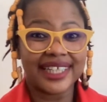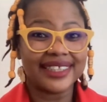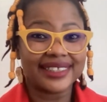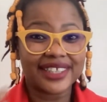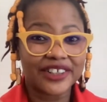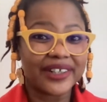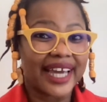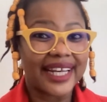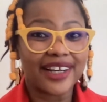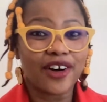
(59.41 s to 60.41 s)

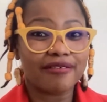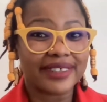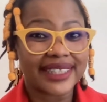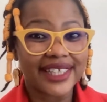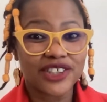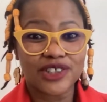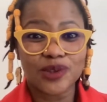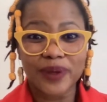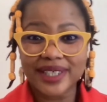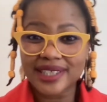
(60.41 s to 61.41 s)
interrogating
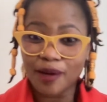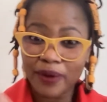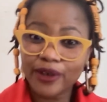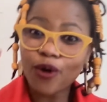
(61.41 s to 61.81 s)
conversations where someone